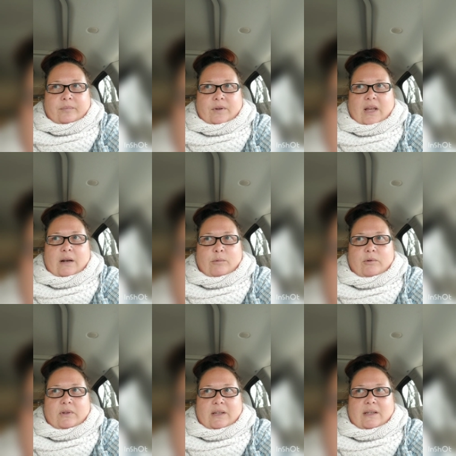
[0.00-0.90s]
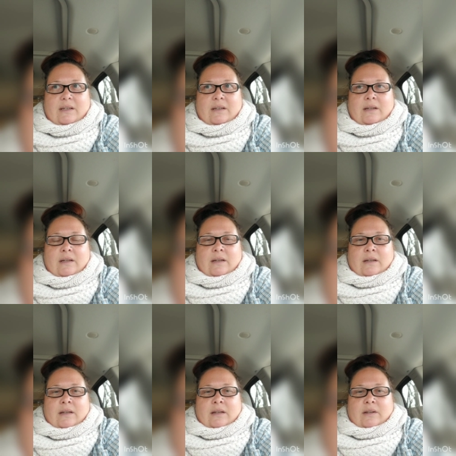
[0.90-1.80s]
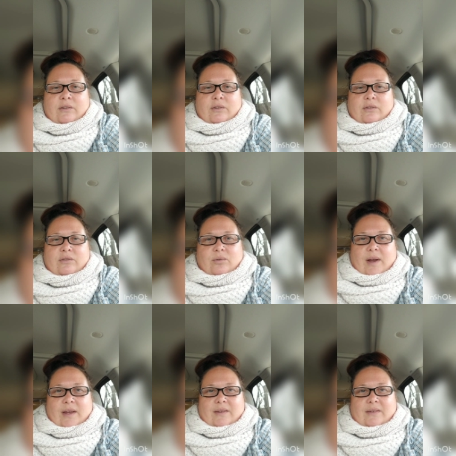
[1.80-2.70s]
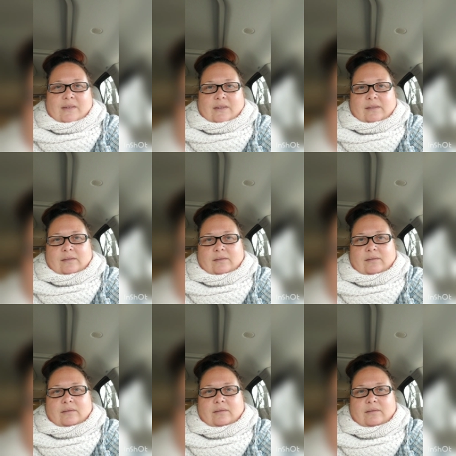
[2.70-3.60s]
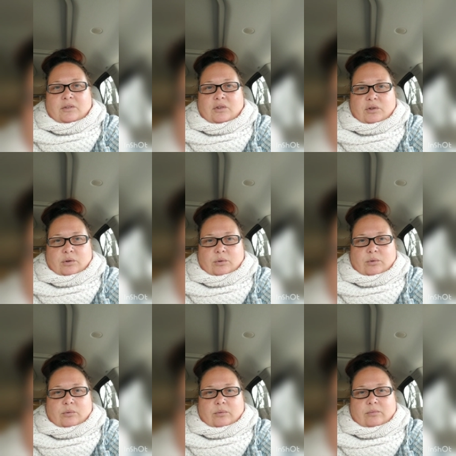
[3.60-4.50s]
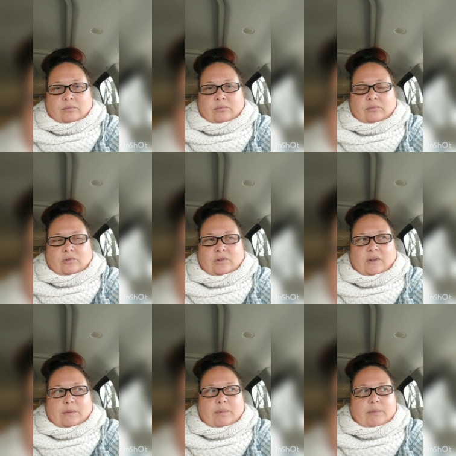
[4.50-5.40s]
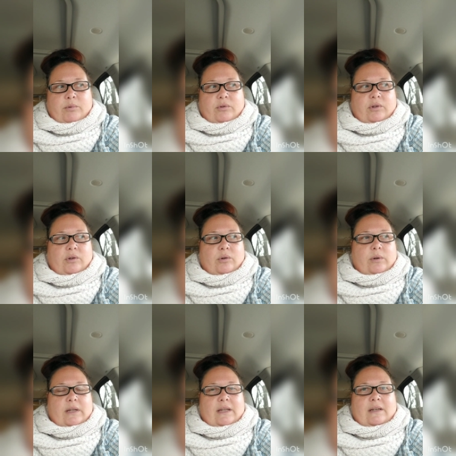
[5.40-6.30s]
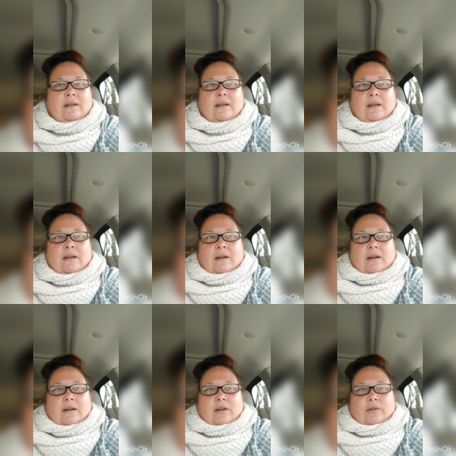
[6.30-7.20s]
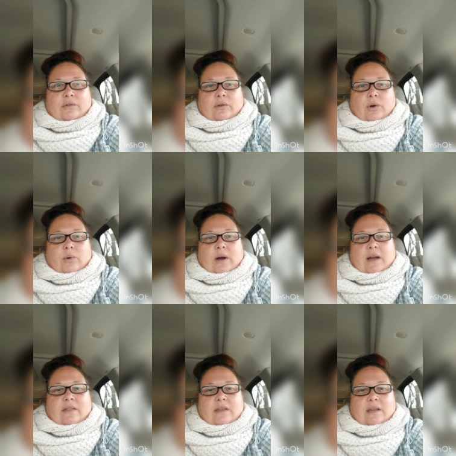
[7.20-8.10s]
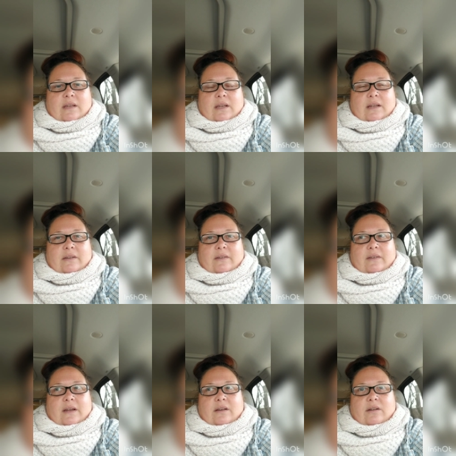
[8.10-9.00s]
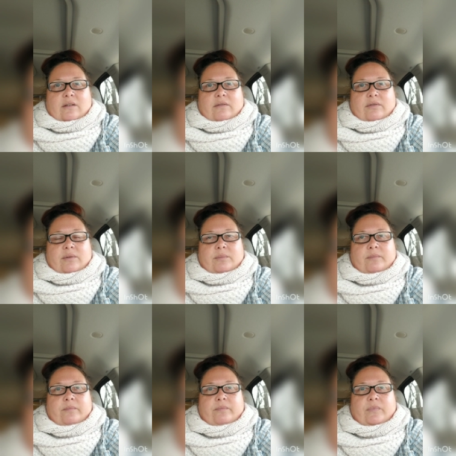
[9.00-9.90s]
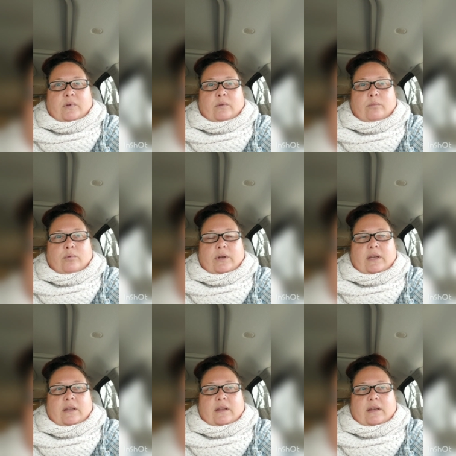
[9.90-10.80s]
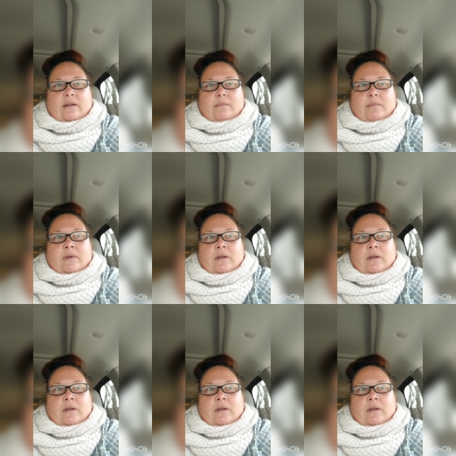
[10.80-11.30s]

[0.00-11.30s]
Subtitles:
animals get stressed too, just like people do, and so I think instead of bringing them